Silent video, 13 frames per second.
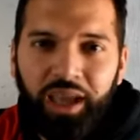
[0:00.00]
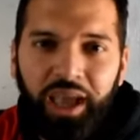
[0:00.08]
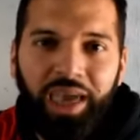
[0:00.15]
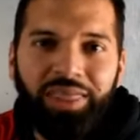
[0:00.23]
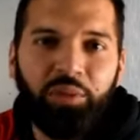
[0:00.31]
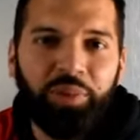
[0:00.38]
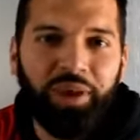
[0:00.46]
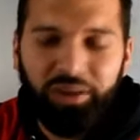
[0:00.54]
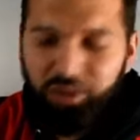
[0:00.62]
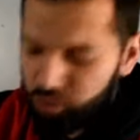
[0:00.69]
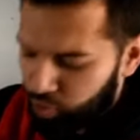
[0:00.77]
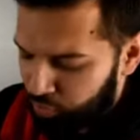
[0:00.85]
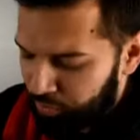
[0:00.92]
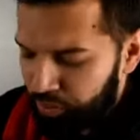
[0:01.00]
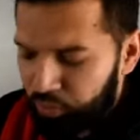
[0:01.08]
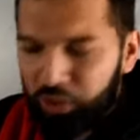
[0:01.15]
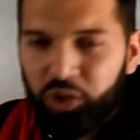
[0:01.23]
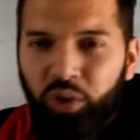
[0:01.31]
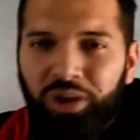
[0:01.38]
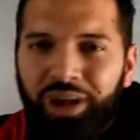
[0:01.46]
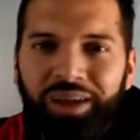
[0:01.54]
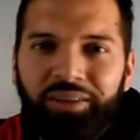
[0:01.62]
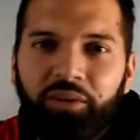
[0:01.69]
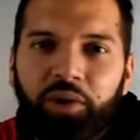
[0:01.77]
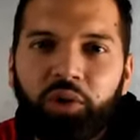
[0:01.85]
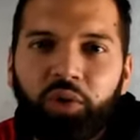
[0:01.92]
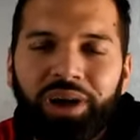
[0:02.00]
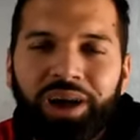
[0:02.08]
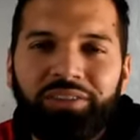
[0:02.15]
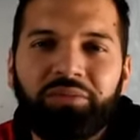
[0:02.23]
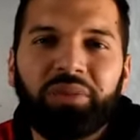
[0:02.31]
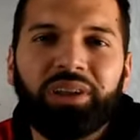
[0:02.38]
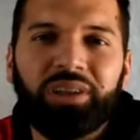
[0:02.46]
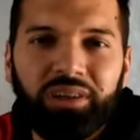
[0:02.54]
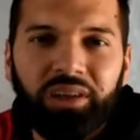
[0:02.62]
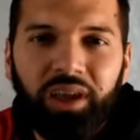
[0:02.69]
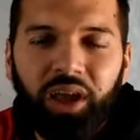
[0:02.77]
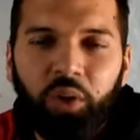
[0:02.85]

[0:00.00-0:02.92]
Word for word: And the parents told me, we don't have, we don't have milk.